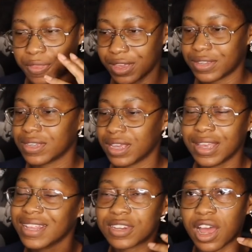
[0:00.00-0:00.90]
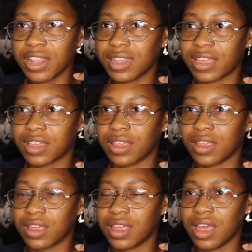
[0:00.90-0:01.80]
this, it's not like
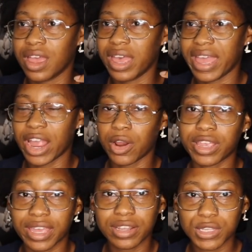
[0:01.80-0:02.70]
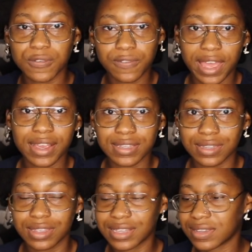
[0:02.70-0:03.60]
a, a arrogance flex.
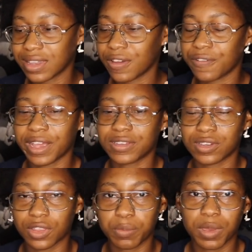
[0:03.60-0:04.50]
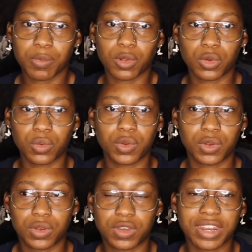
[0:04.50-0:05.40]
This is like flexing on the people who
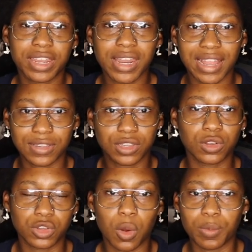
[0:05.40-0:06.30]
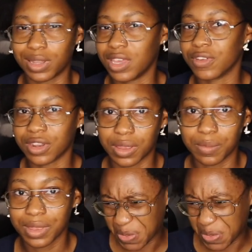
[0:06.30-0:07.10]
didn't and still don't believe in him.